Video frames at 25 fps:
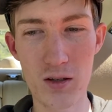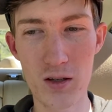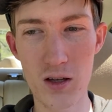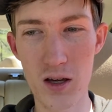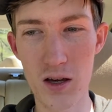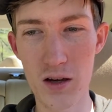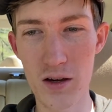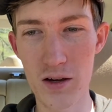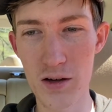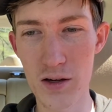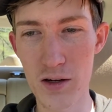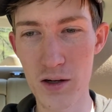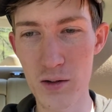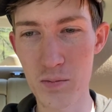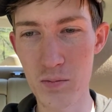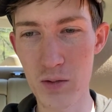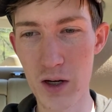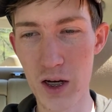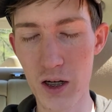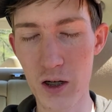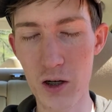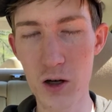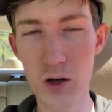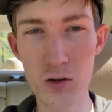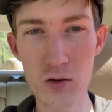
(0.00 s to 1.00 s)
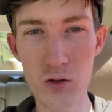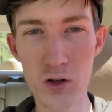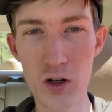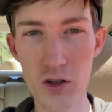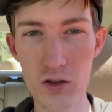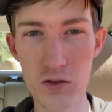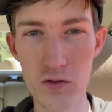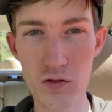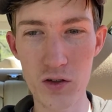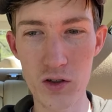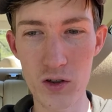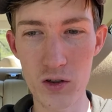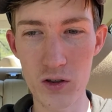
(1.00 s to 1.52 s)
I called
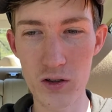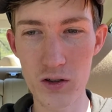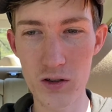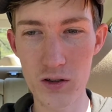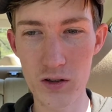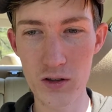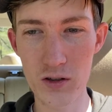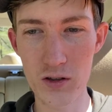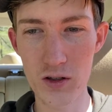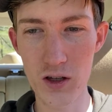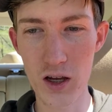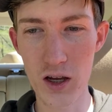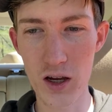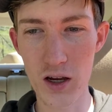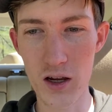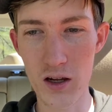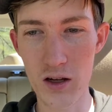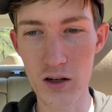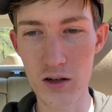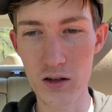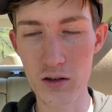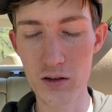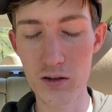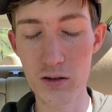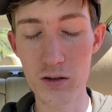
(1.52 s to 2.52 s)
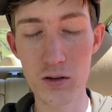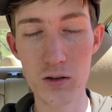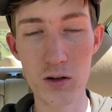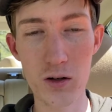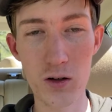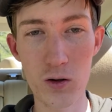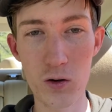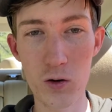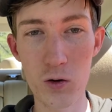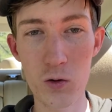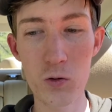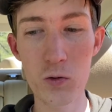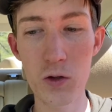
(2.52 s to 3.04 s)
Crutchfield, and
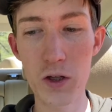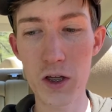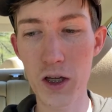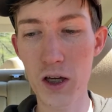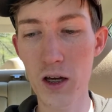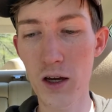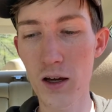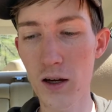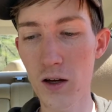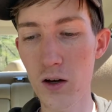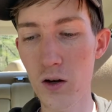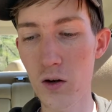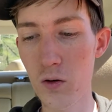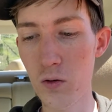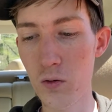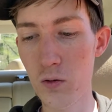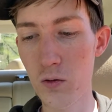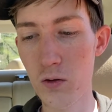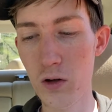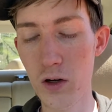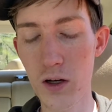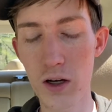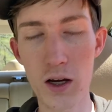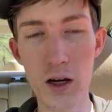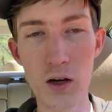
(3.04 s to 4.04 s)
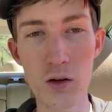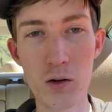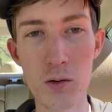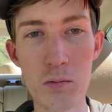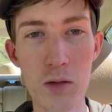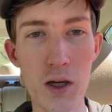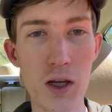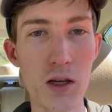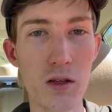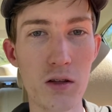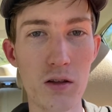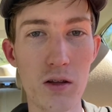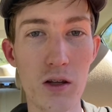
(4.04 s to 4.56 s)
holy cow, how
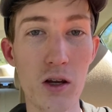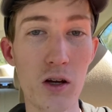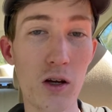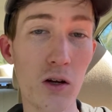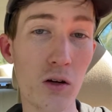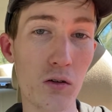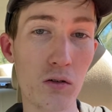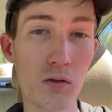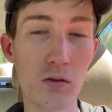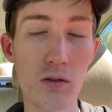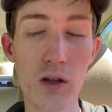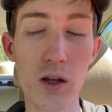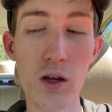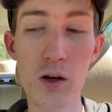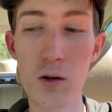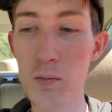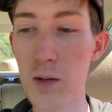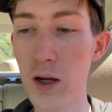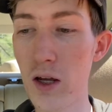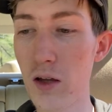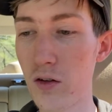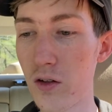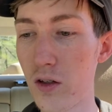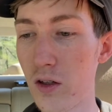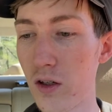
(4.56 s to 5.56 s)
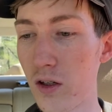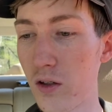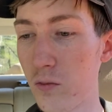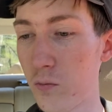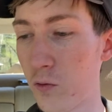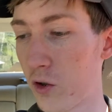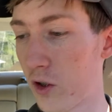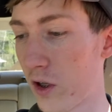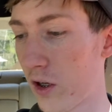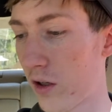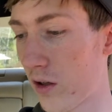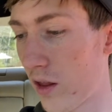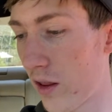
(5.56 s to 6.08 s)
they're amazing, and we'll
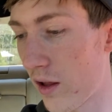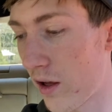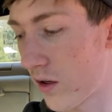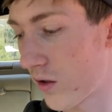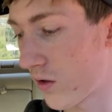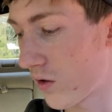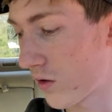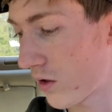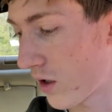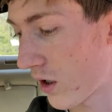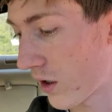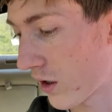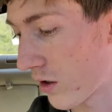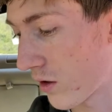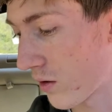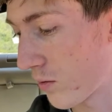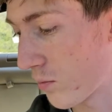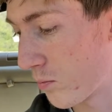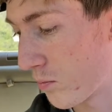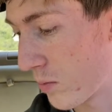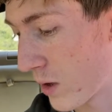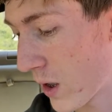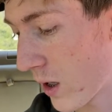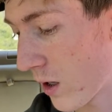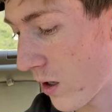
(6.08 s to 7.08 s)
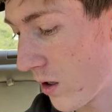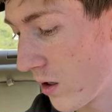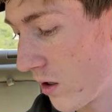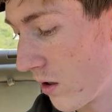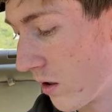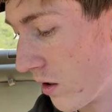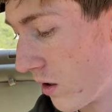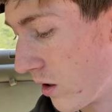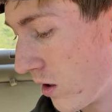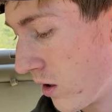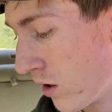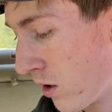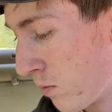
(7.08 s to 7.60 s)
get to that in a second. But
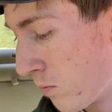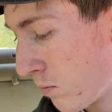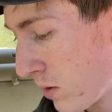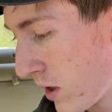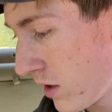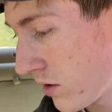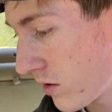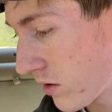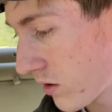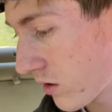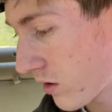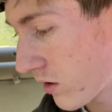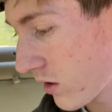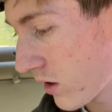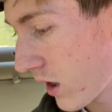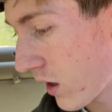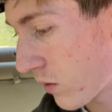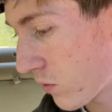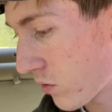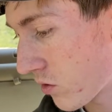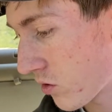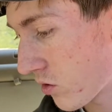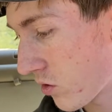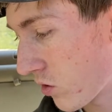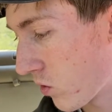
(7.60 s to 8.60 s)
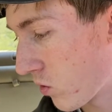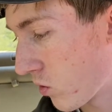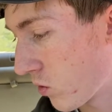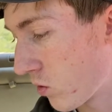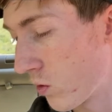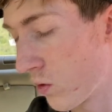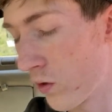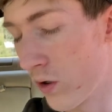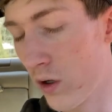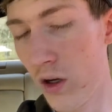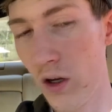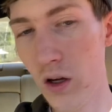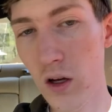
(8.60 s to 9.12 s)
basically, I was
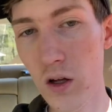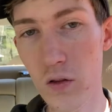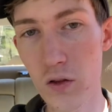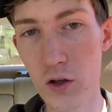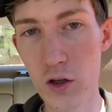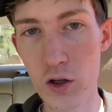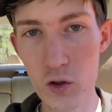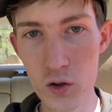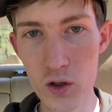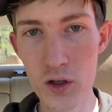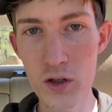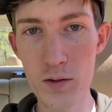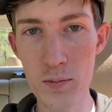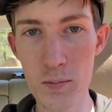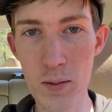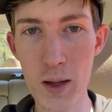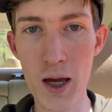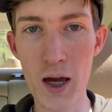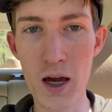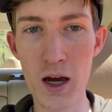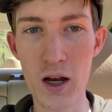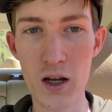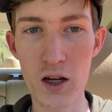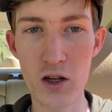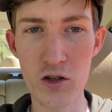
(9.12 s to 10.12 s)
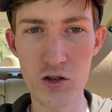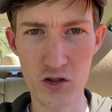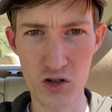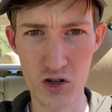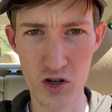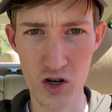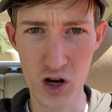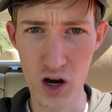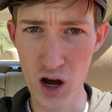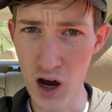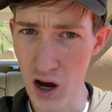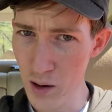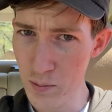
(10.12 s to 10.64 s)
told the unit's bad. It should
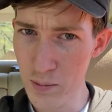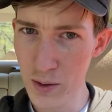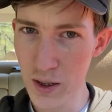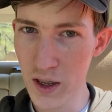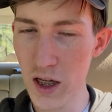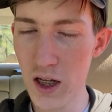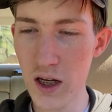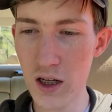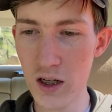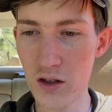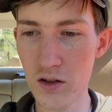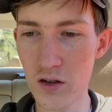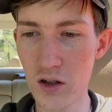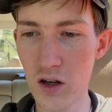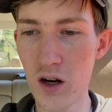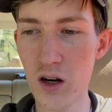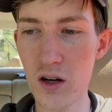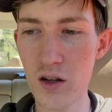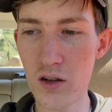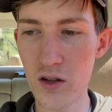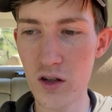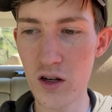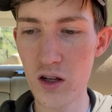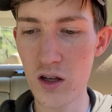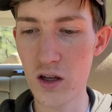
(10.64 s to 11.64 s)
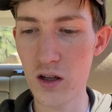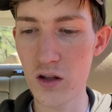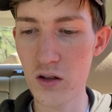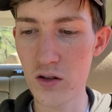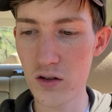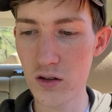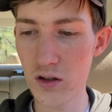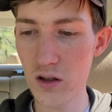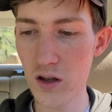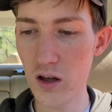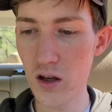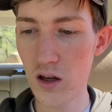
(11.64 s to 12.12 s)
not be getting as hot as it is.